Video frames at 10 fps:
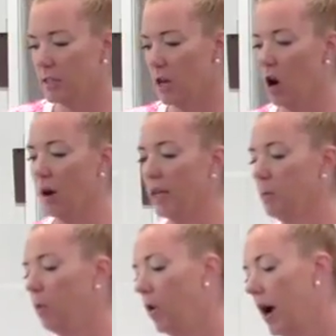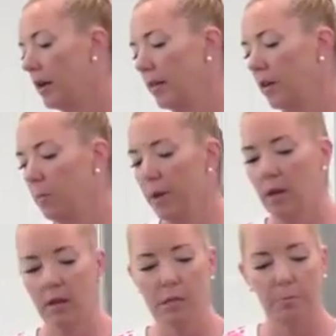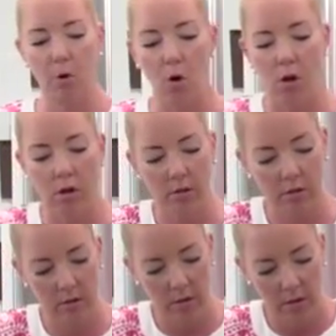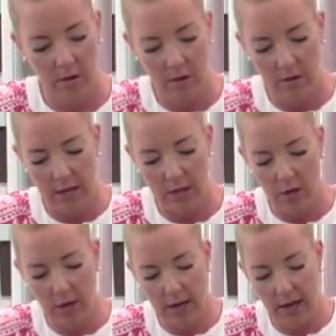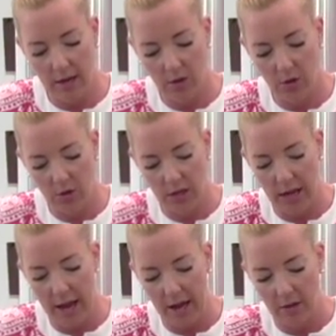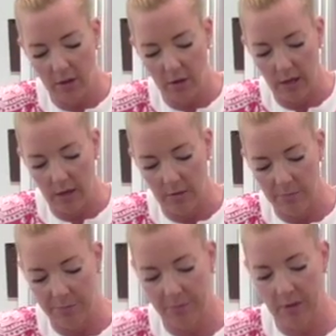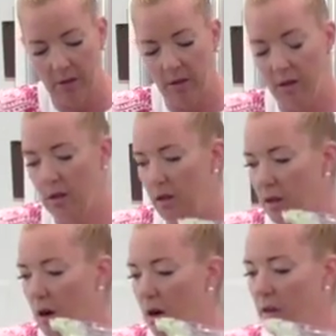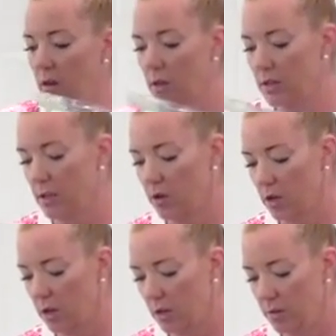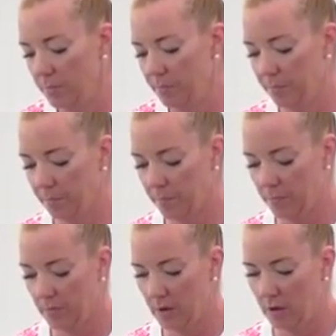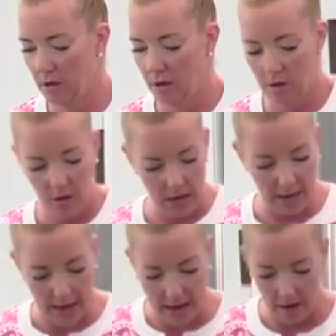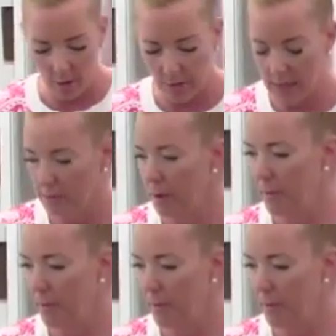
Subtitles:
So I need to pour out a little bit in this bowl. That's okay because you're just going to add to it. Already looks so good. Now I'm going to add in the rest of my